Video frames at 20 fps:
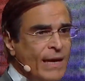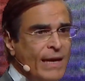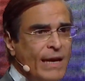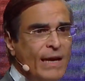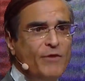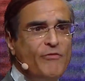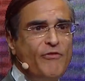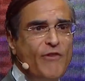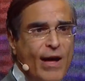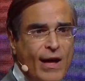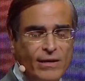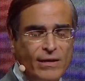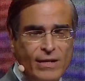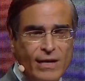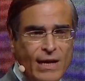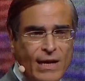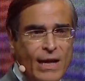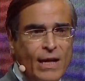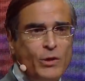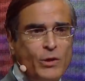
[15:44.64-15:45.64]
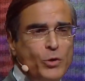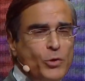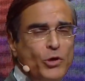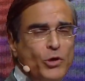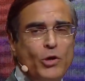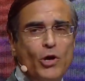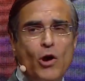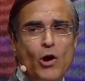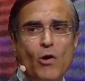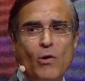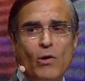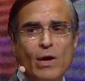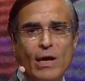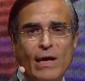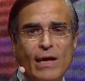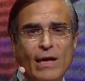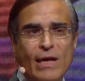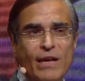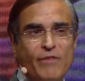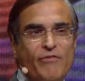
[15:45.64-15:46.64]
In fact, do you know
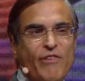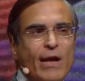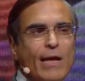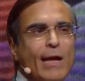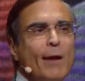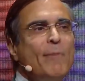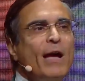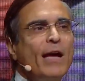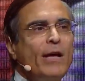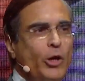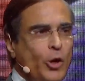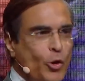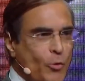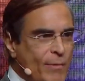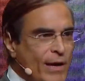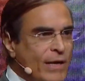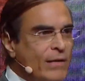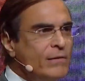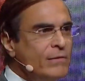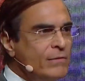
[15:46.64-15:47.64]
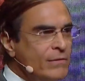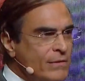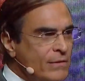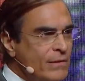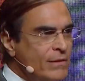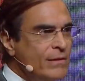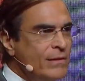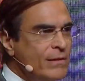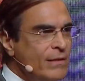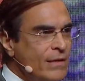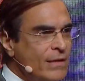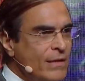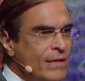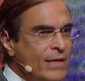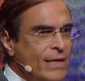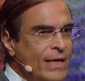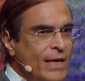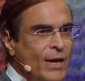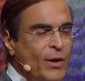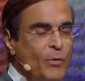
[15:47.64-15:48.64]
if I am a human?
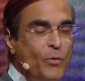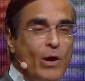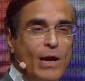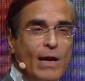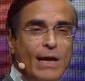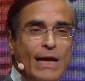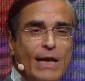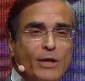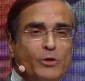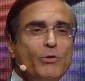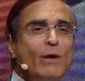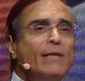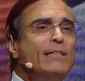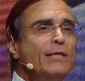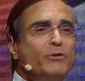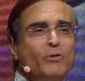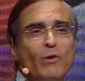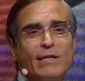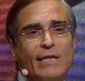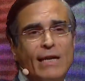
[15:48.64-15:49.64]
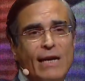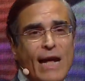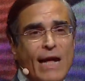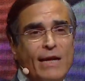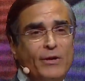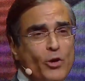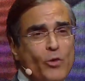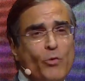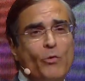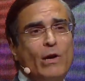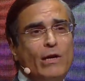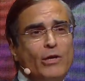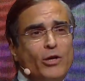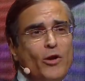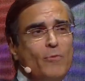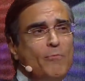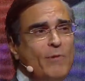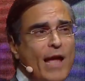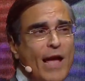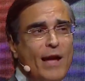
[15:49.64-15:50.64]
Well, in 2029, you will
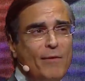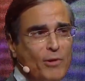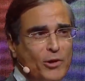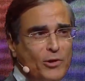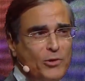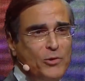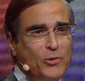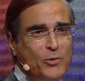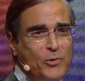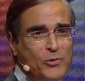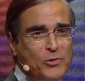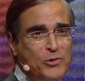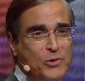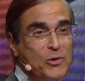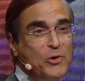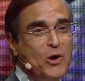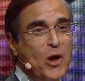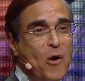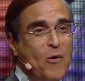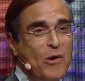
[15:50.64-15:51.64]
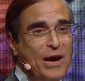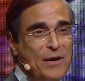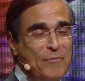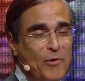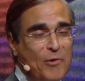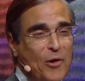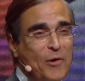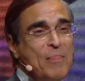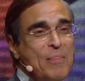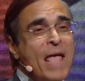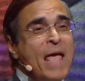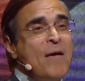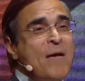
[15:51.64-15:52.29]
not be able to know anymore.